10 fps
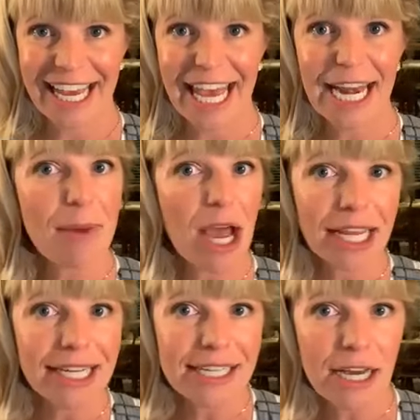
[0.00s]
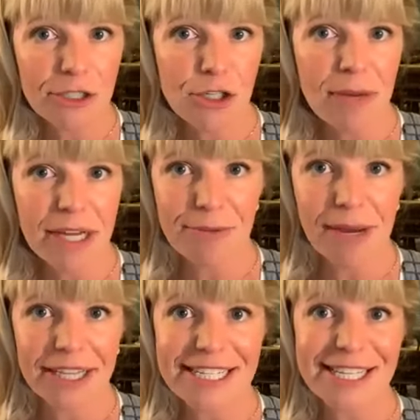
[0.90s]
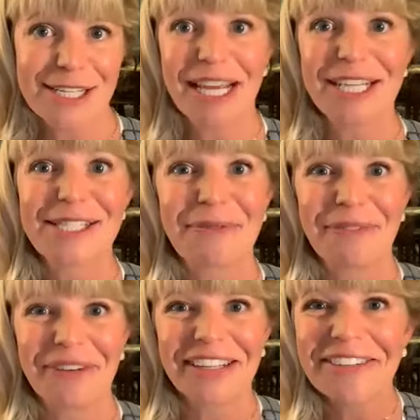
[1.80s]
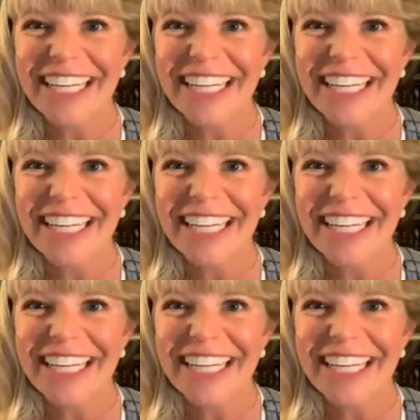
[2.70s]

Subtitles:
and I'm not going to talk too much about this because we have some really,